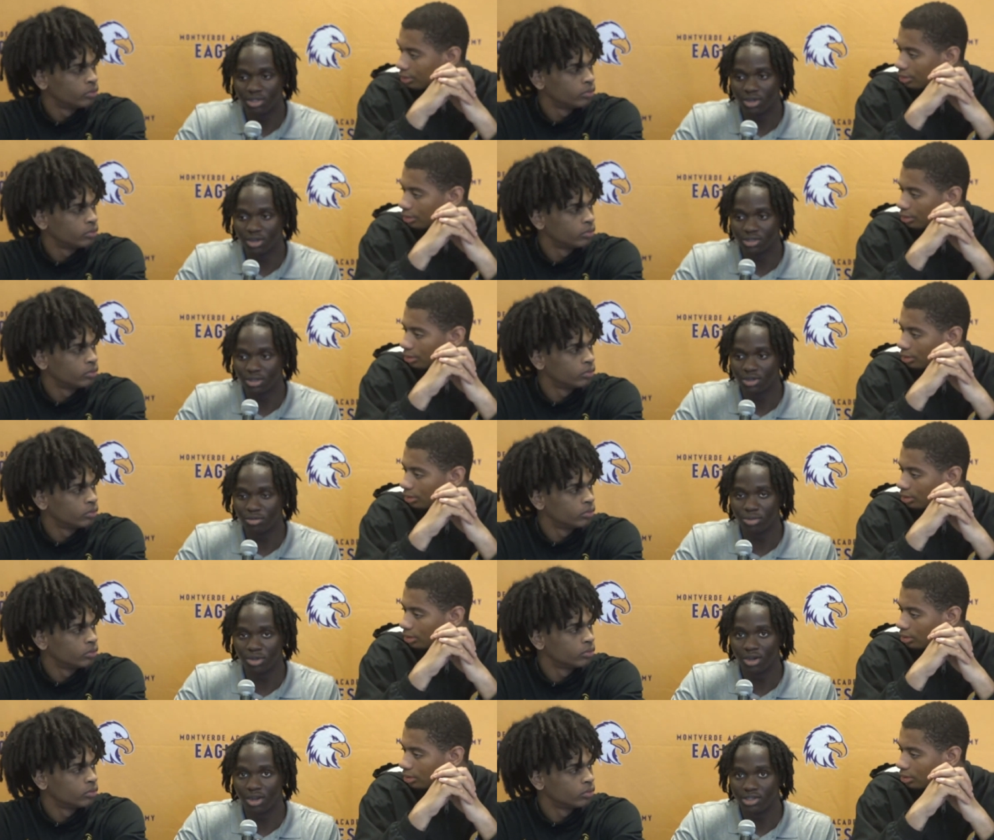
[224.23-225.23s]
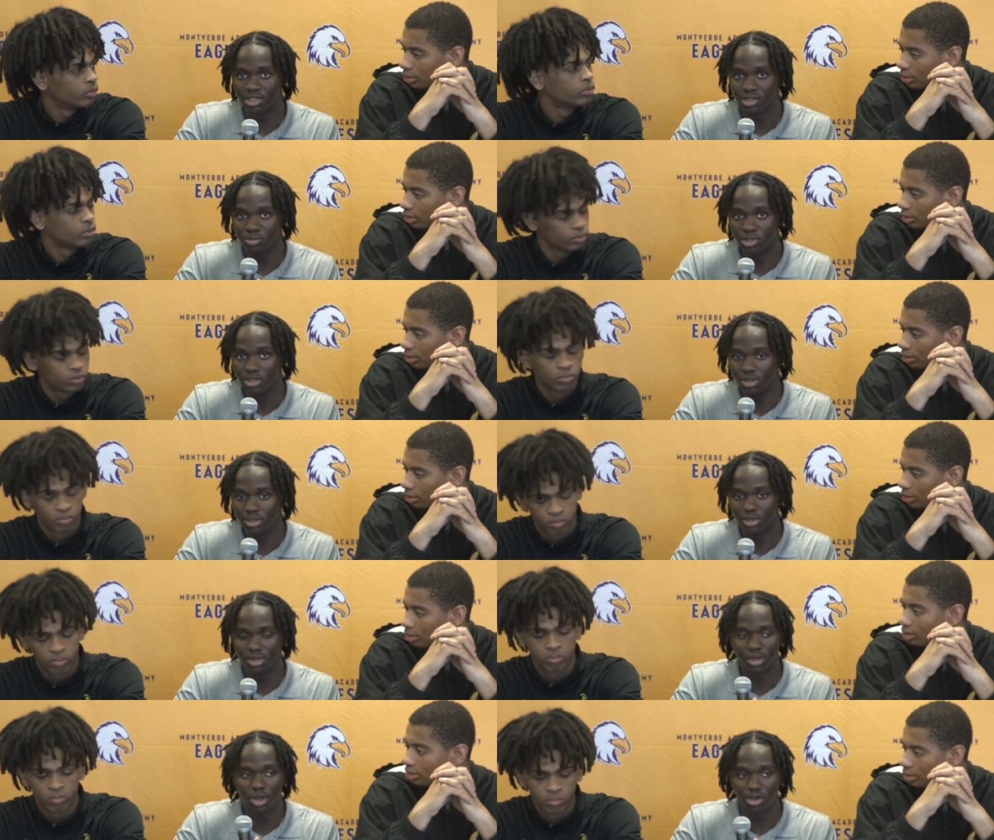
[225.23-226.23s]
Speaker 1: dunked on a player at DME.
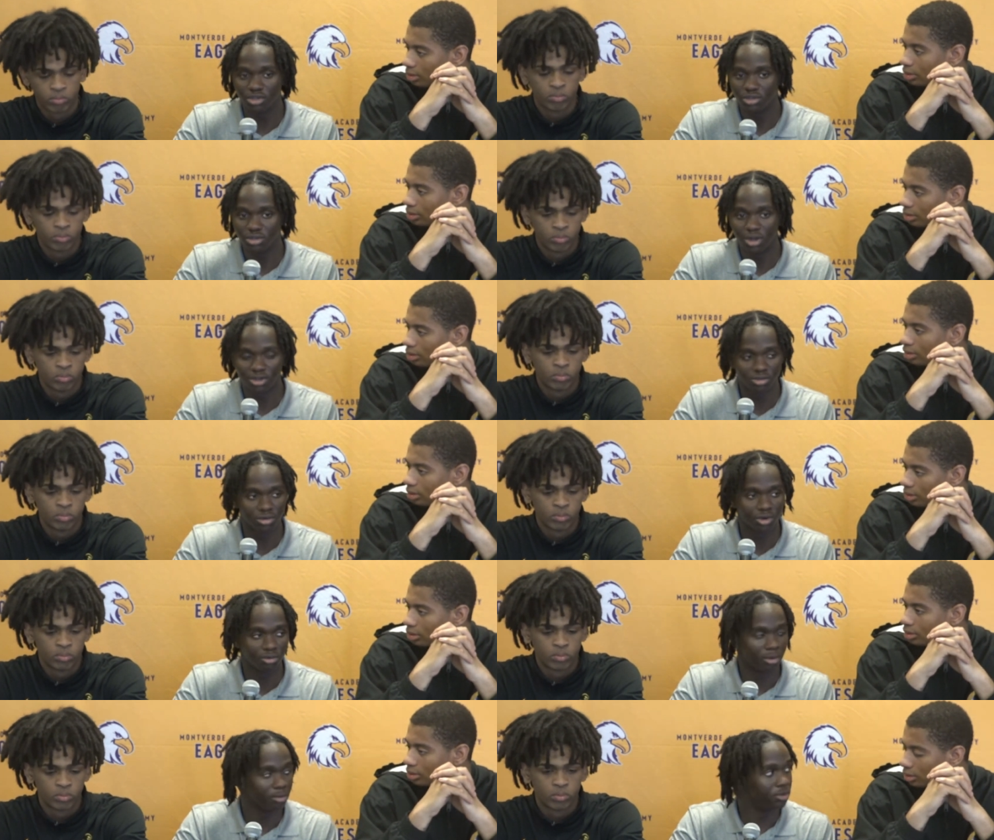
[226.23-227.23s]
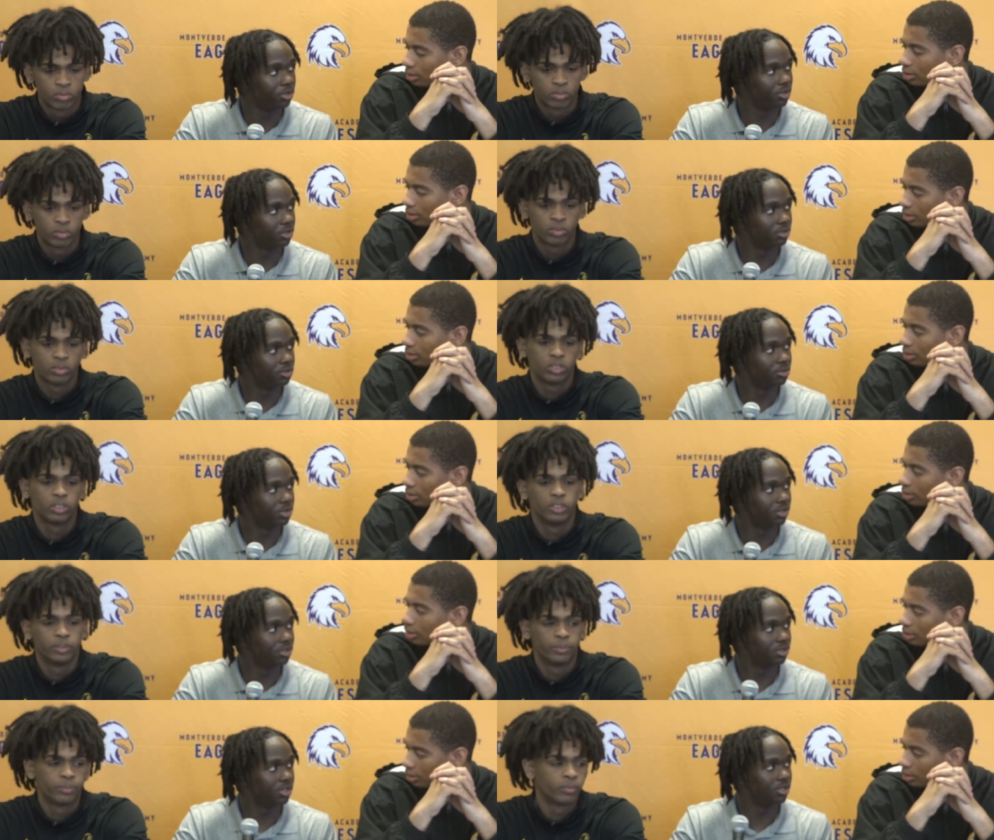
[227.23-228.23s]
That was that's a great memory. You know what I'm
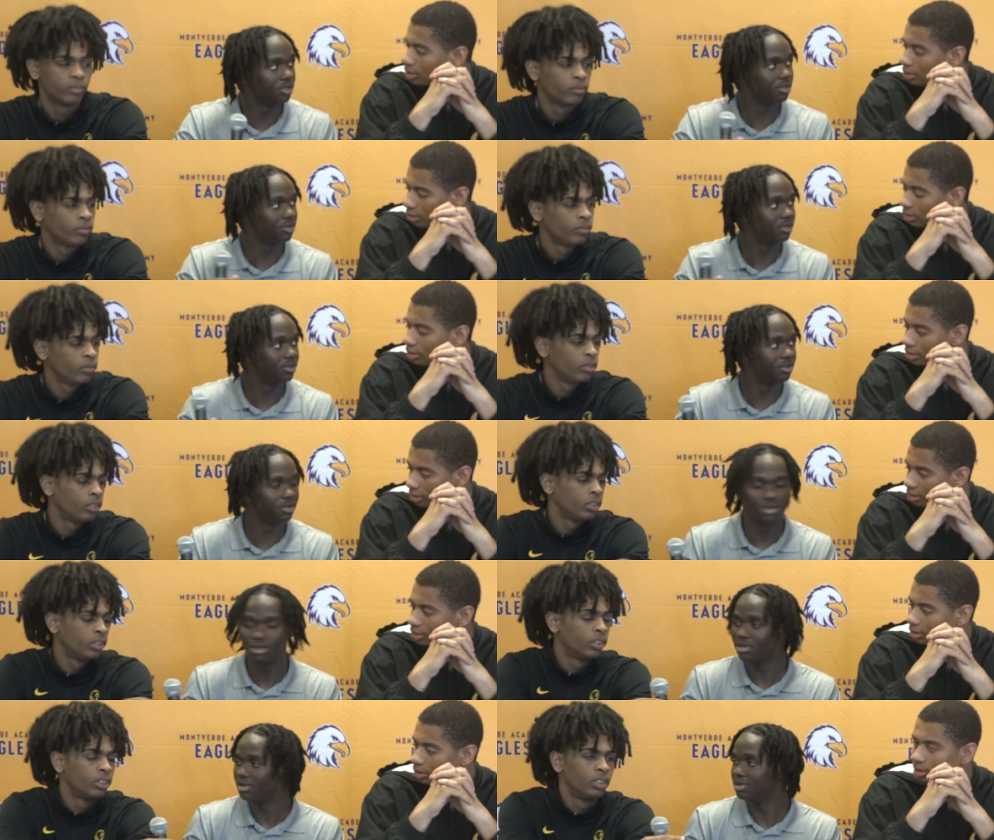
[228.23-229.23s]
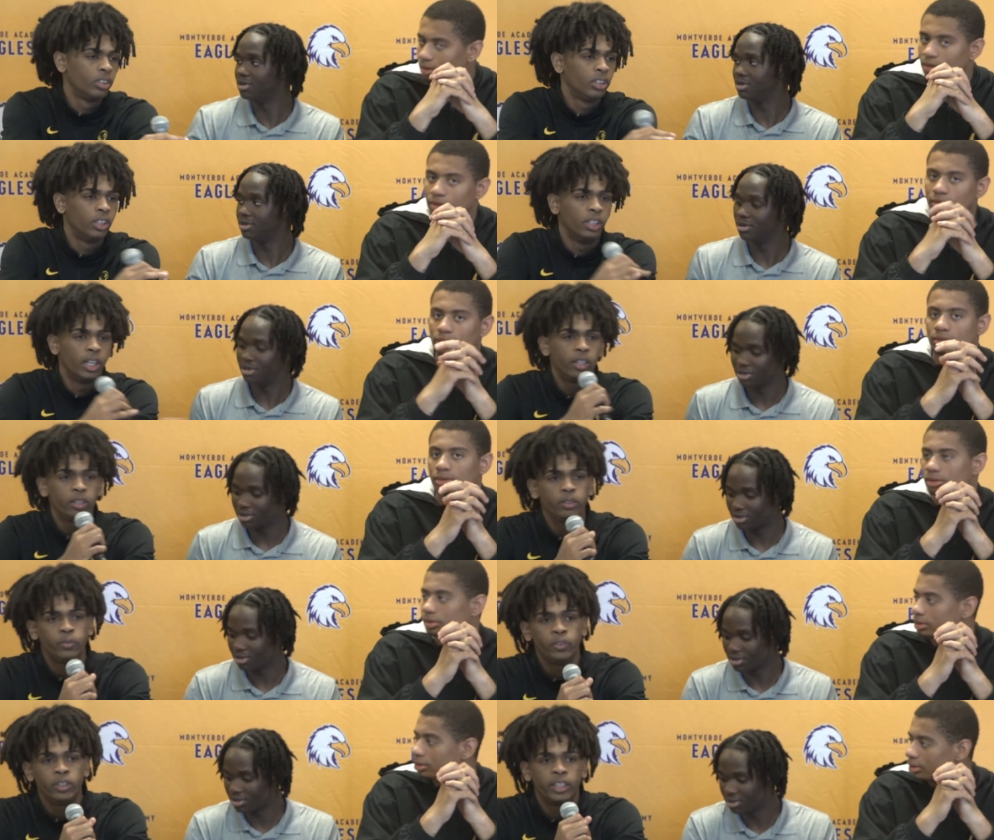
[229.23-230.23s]
saying? Yeah. And how do
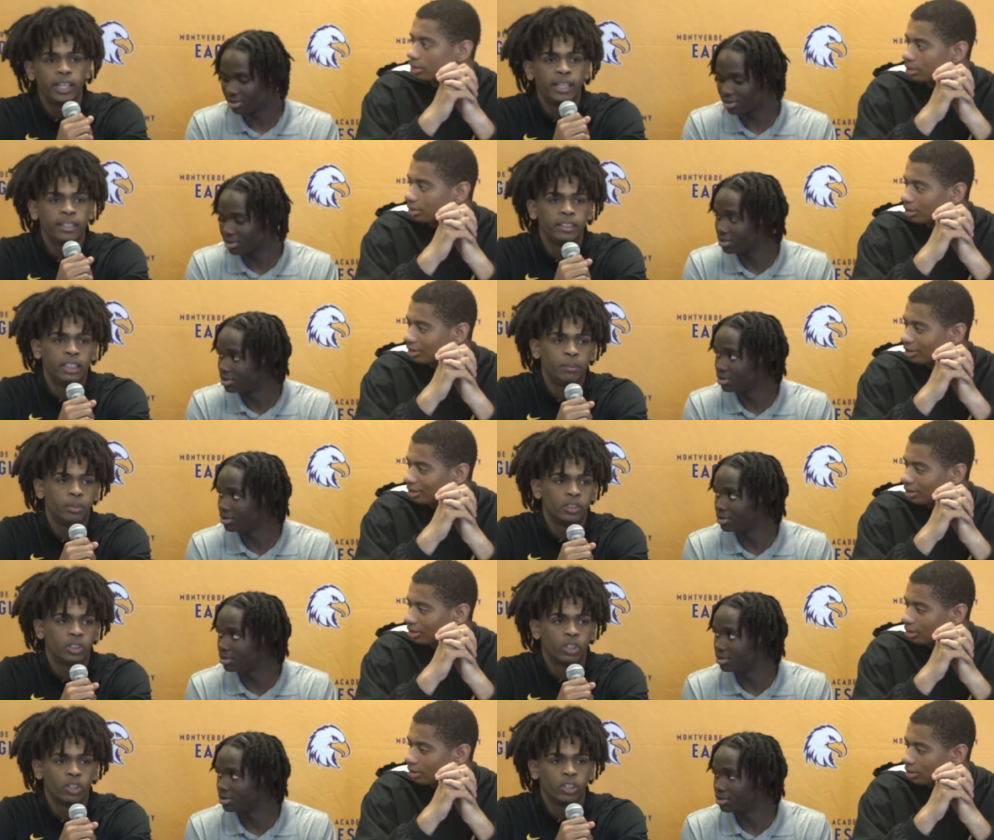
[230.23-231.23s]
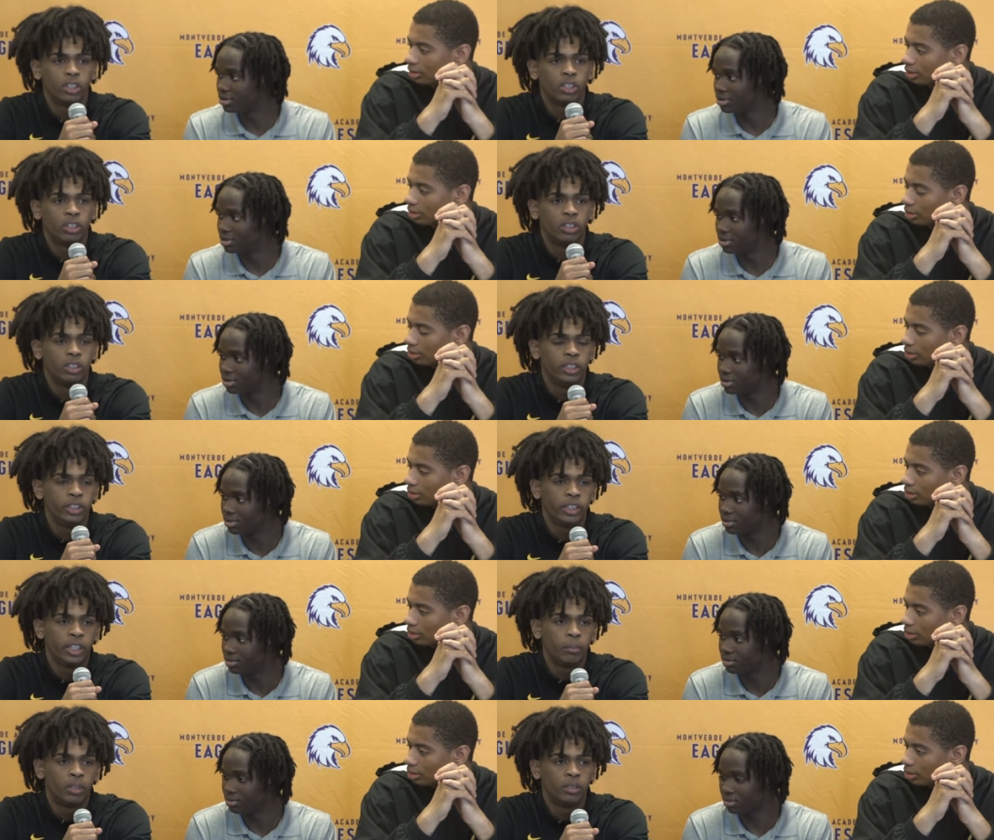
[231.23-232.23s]
you
Speaker 2: feel that academics are uh, here
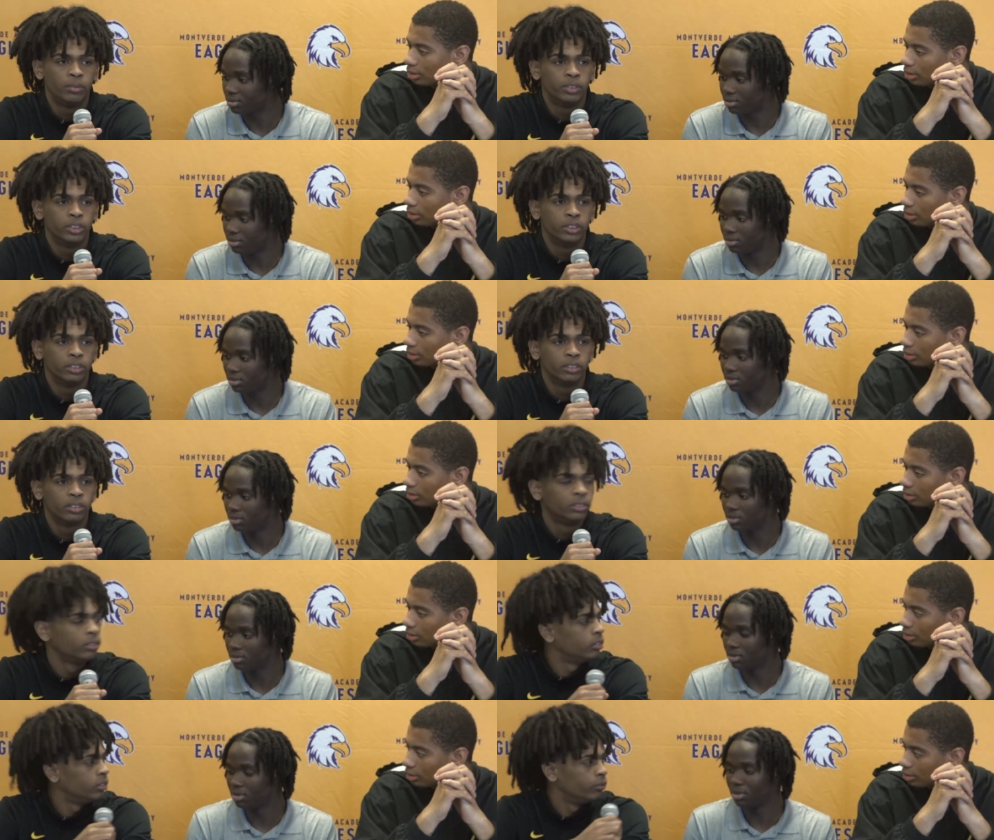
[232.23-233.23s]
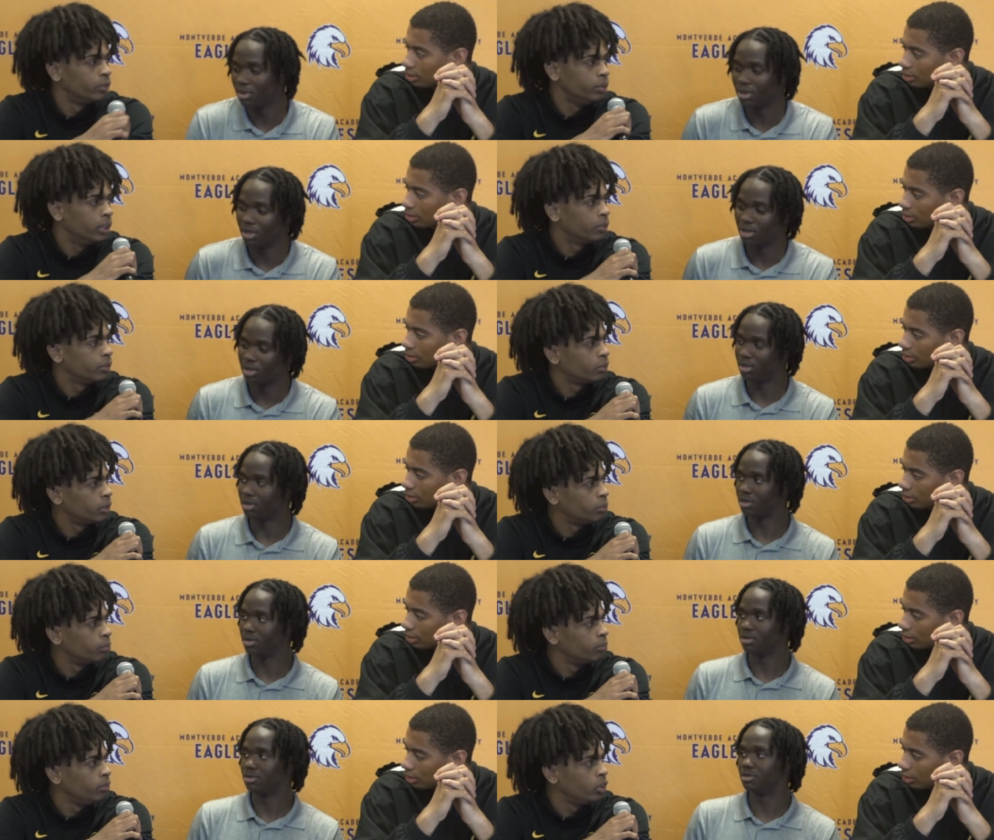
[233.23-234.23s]
at Montverde, from different
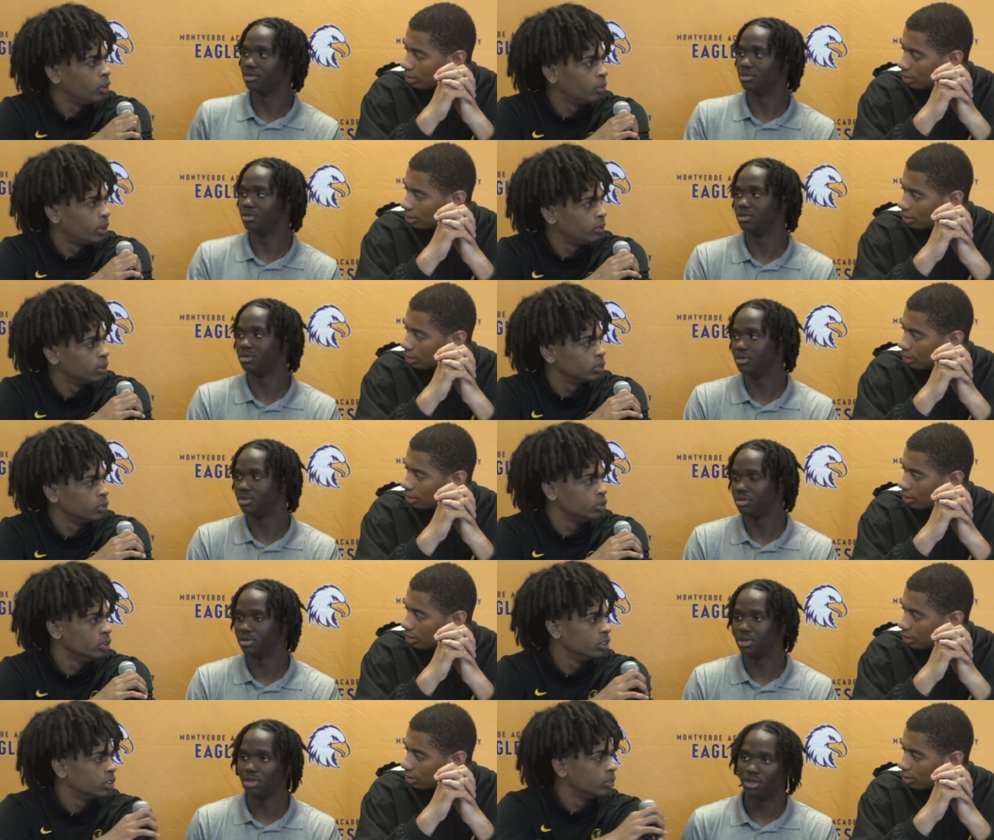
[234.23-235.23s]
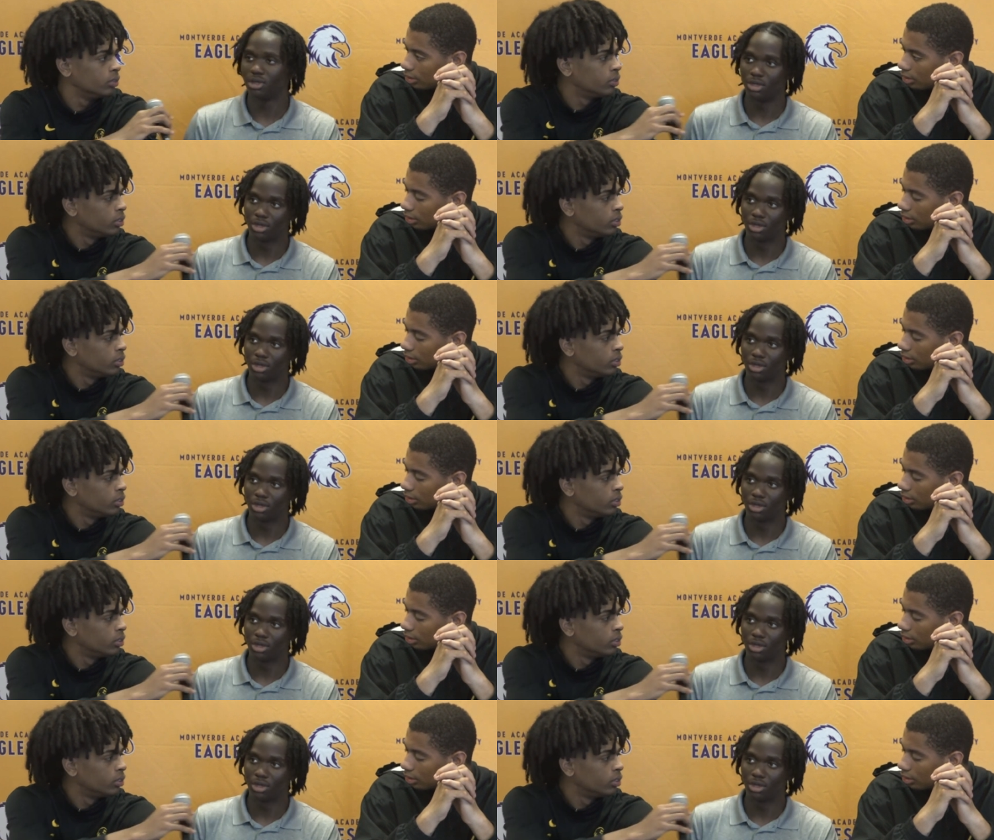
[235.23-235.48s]
from you know public schools and
Speaker 1: stuff?